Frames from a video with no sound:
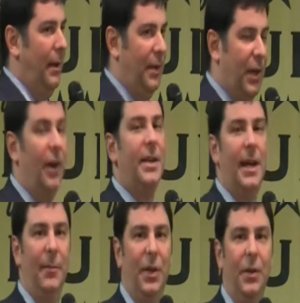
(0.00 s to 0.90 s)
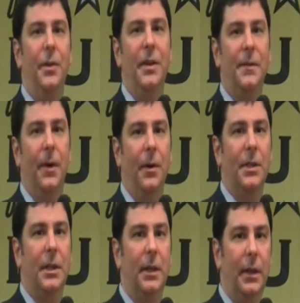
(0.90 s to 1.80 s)
It's our time to do this,
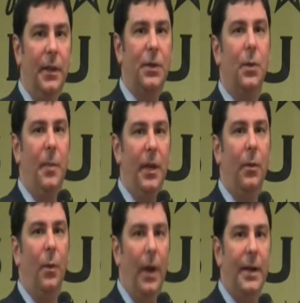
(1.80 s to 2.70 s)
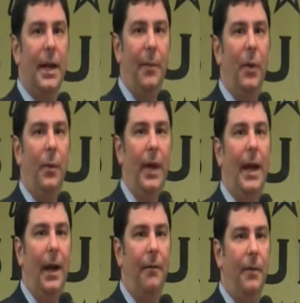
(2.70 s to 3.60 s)
folks, and this will be the one time that we
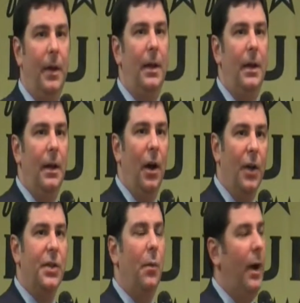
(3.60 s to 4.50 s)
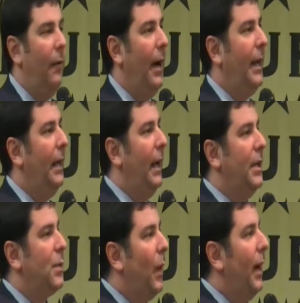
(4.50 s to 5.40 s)
have. Also want to
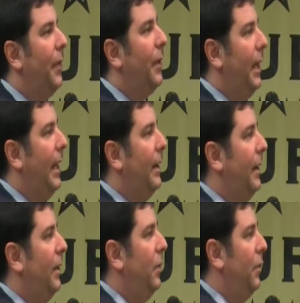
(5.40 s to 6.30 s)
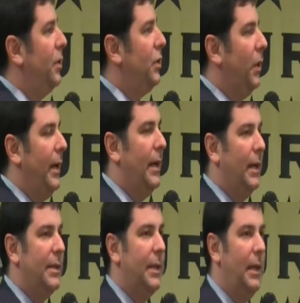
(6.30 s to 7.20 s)
recognize one other candidate who has joined
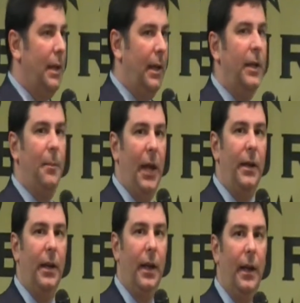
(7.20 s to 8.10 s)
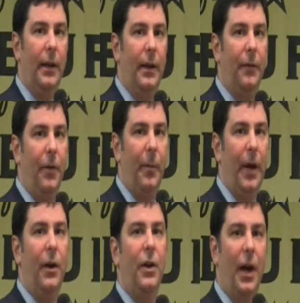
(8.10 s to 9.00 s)
us, independent candidate for
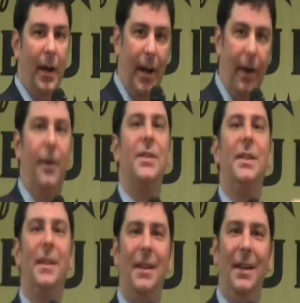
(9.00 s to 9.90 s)
Mayor Doc Harris.